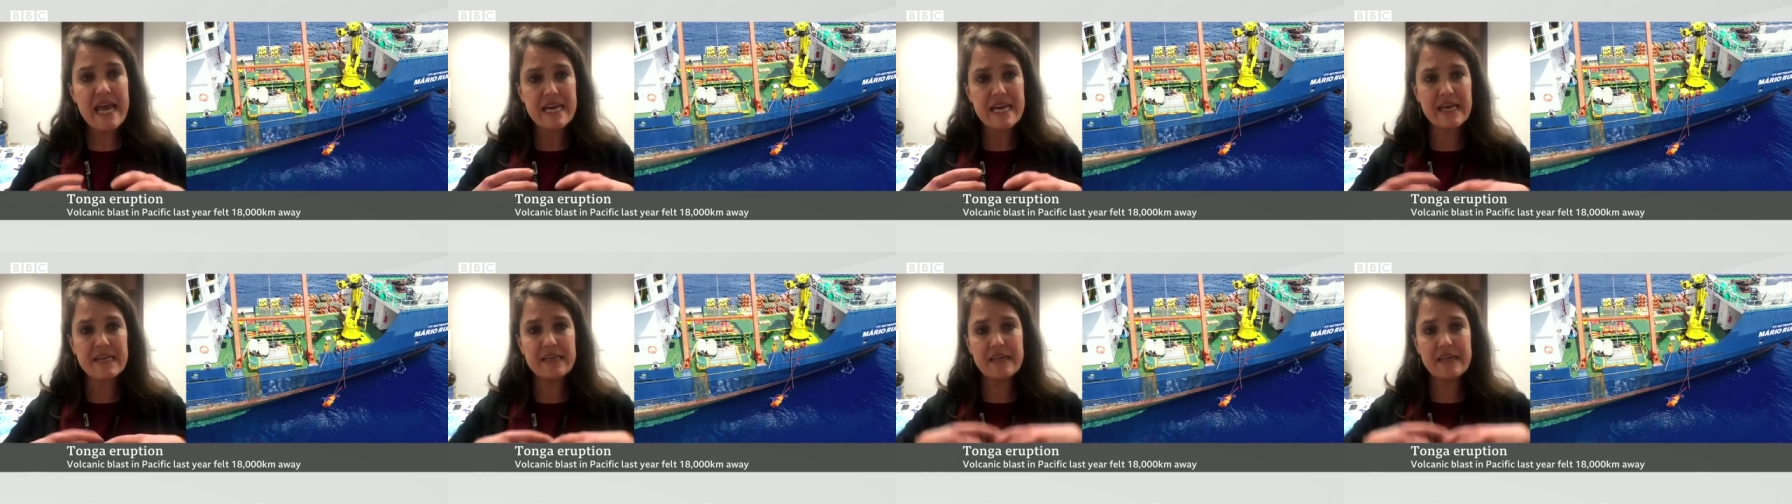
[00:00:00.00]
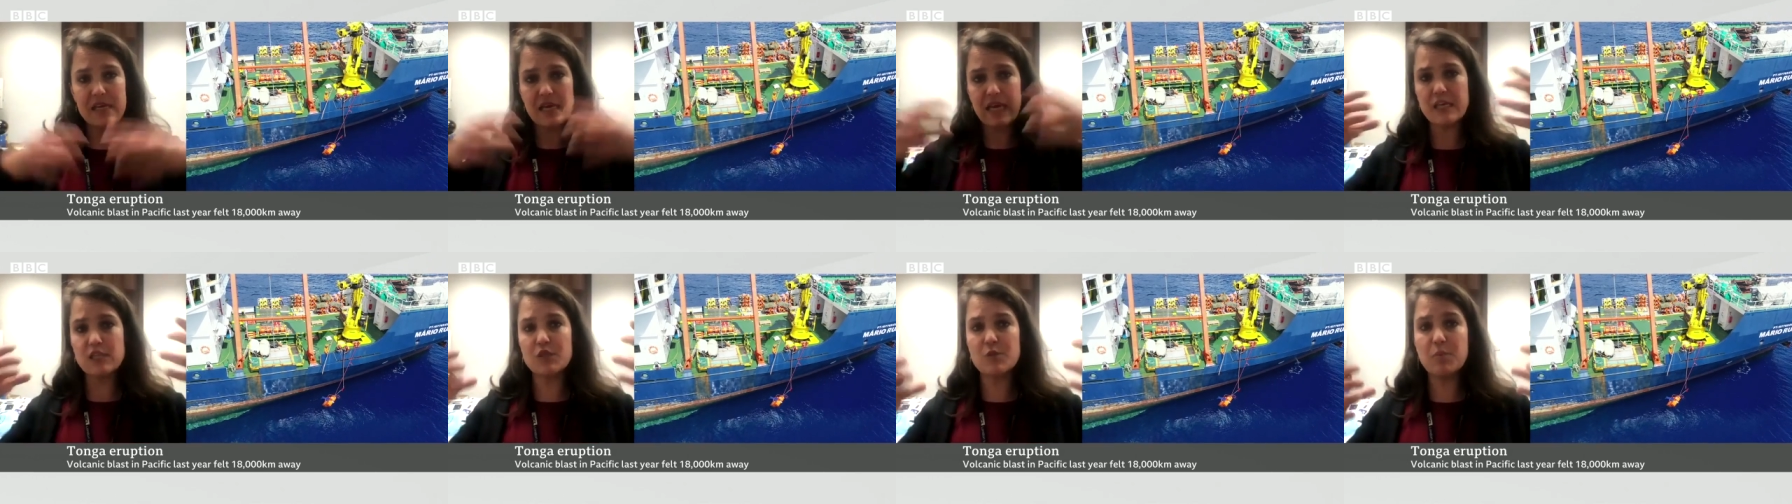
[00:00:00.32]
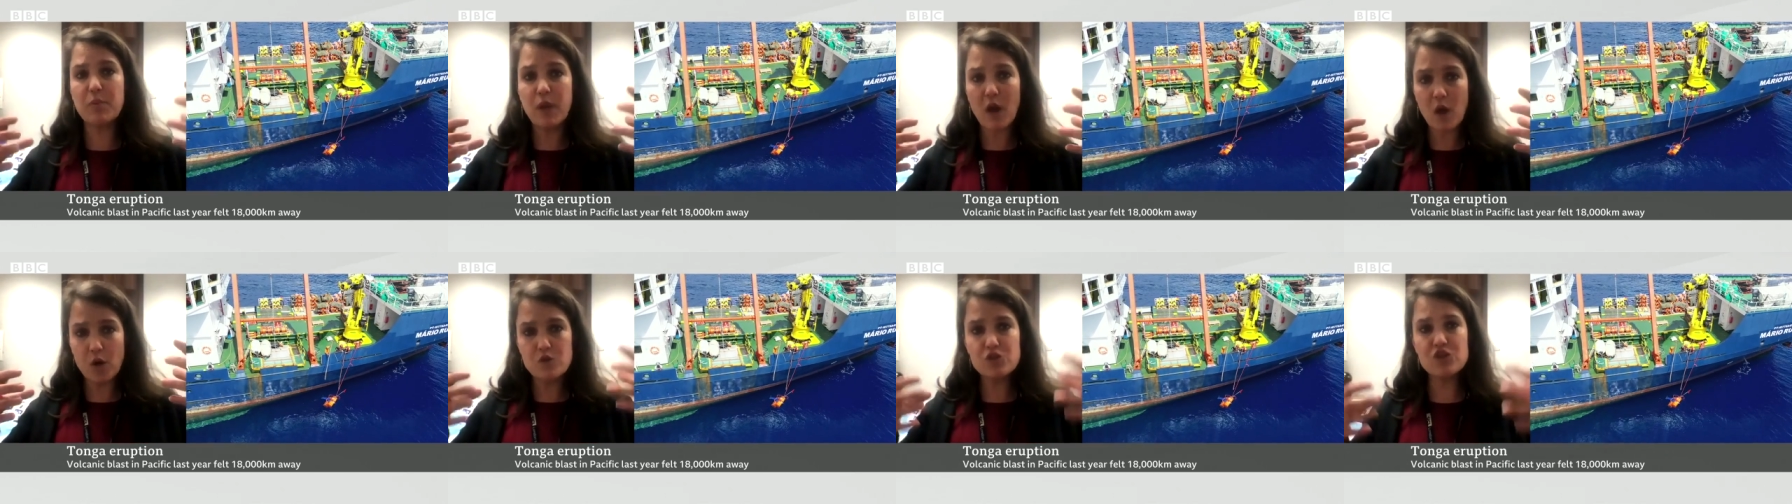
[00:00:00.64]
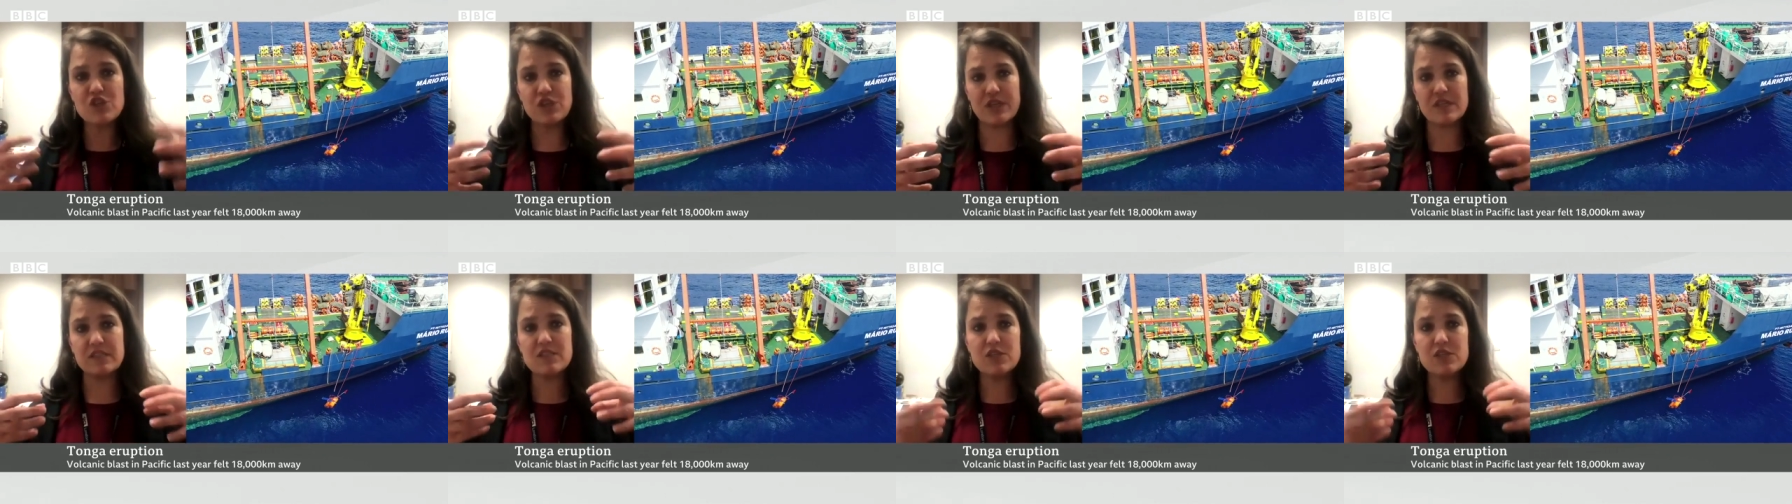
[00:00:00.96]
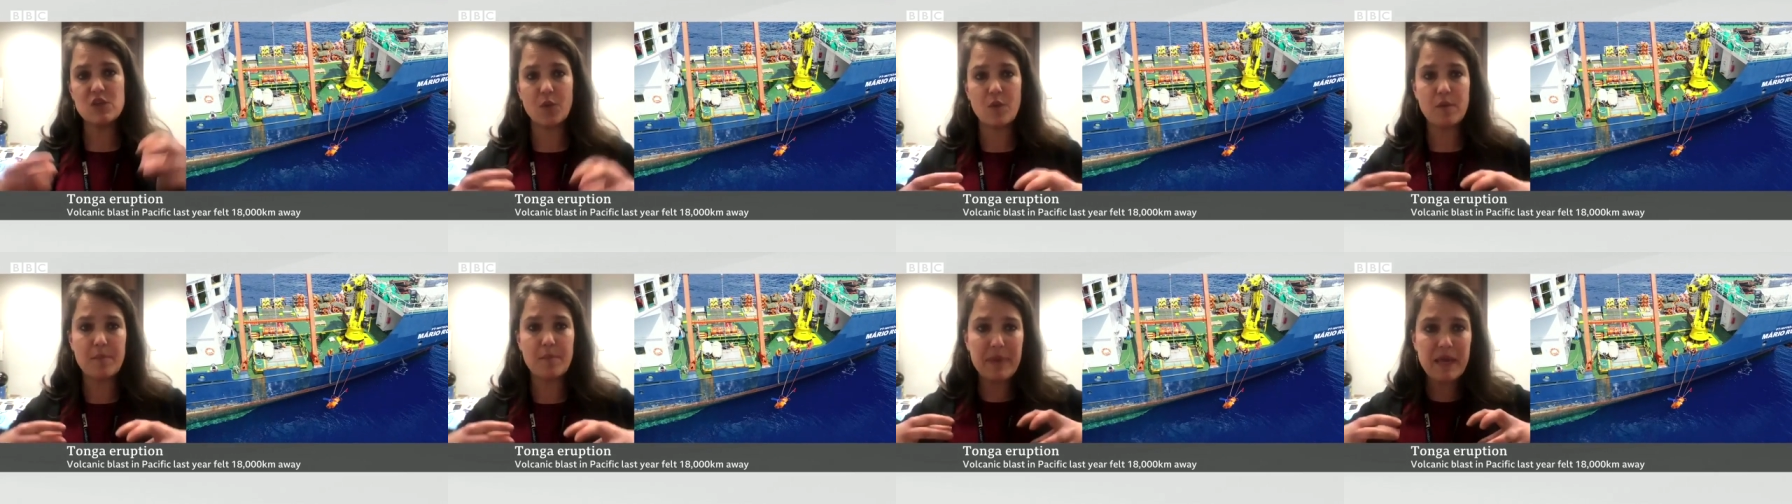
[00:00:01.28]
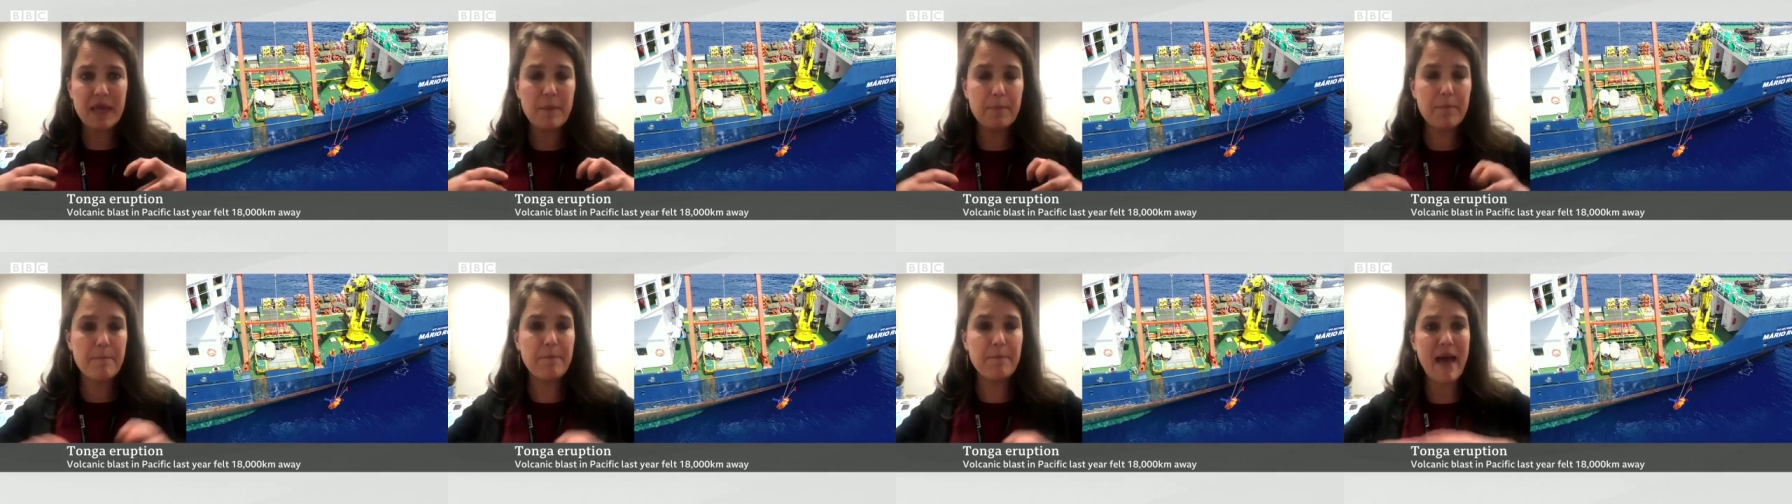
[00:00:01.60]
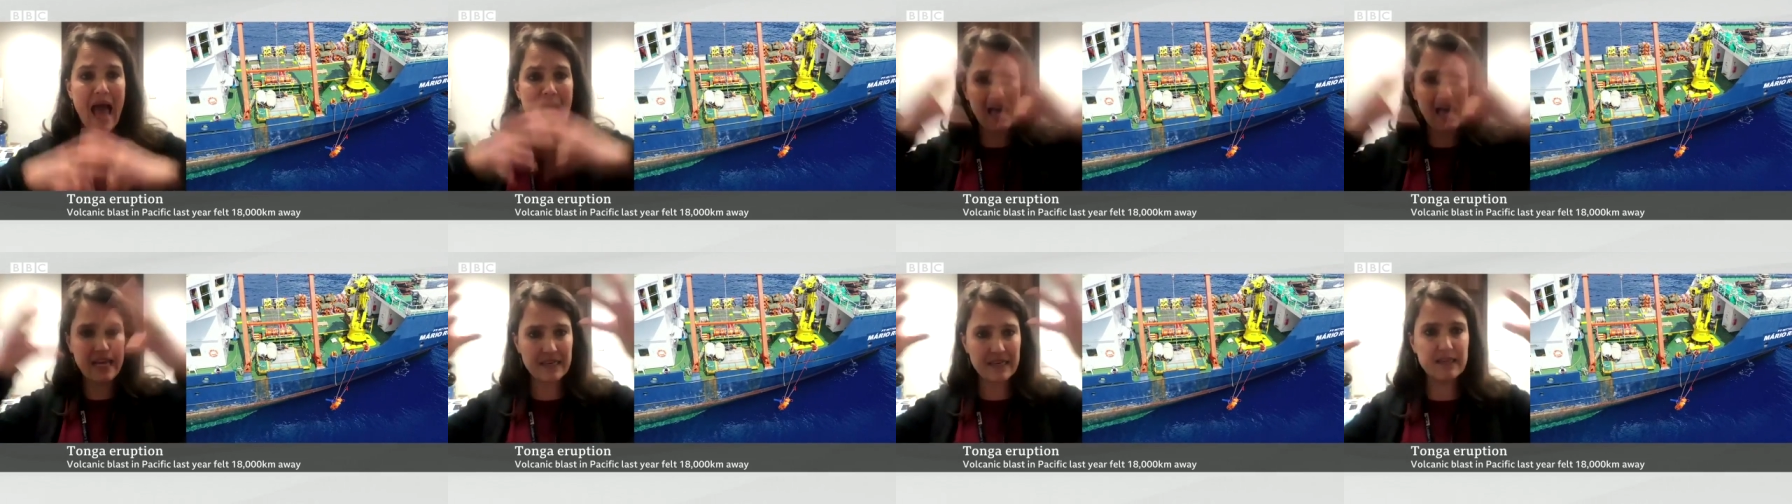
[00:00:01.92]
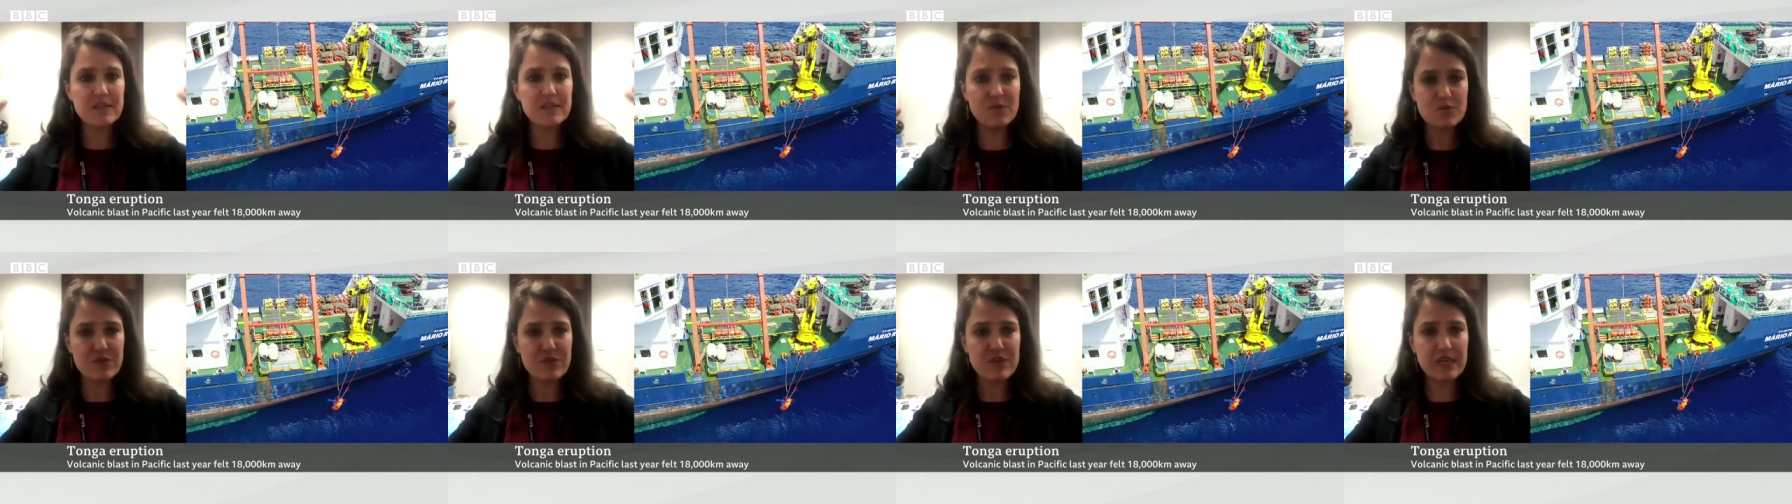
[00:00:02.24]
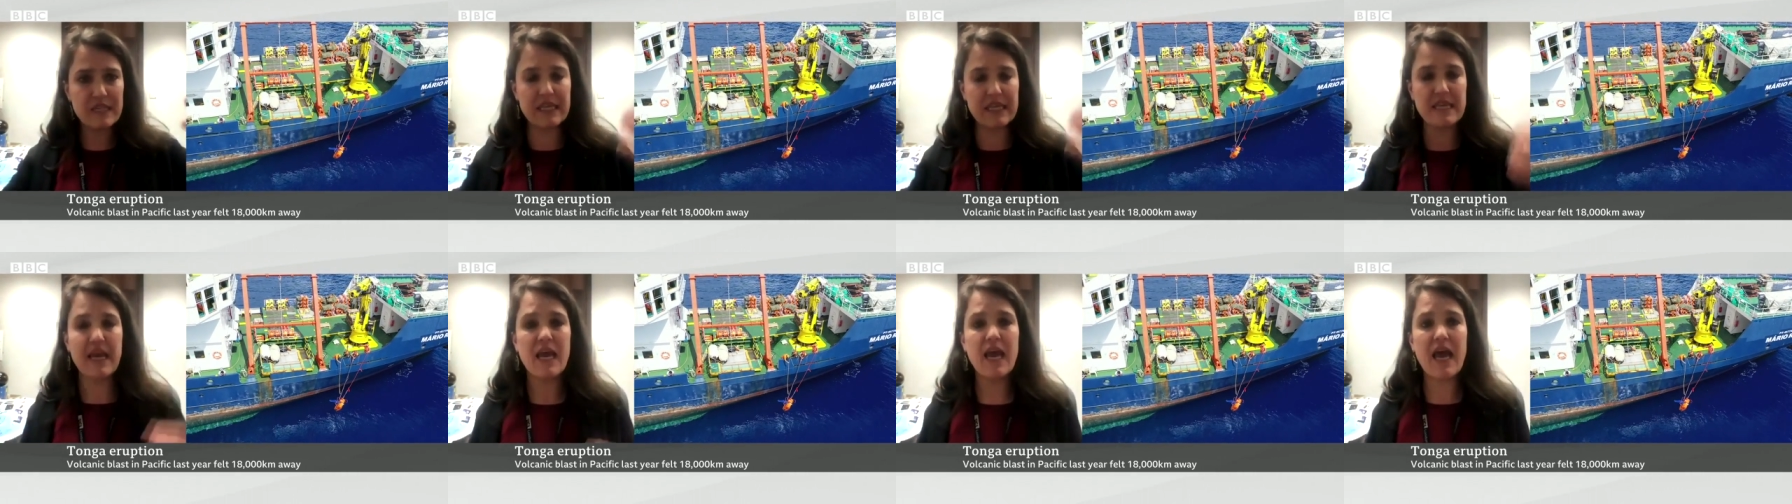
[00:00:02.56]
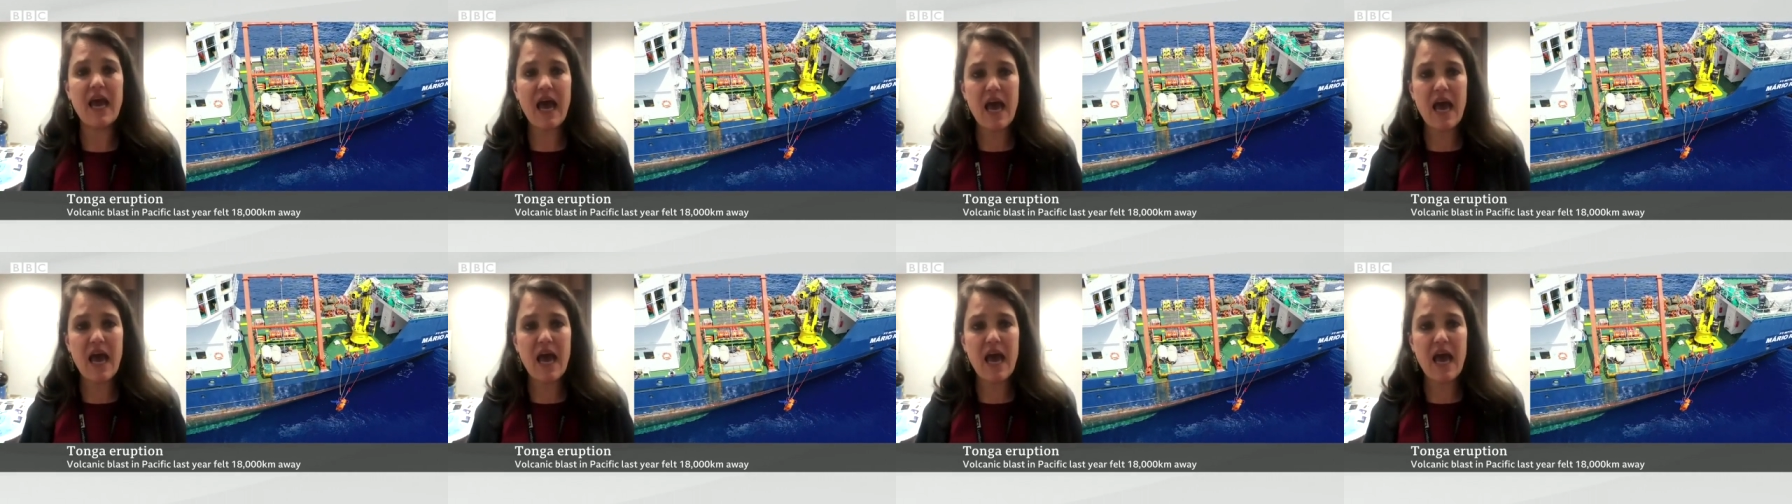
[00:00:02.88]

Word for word: And then the explosion, so a big bang, really,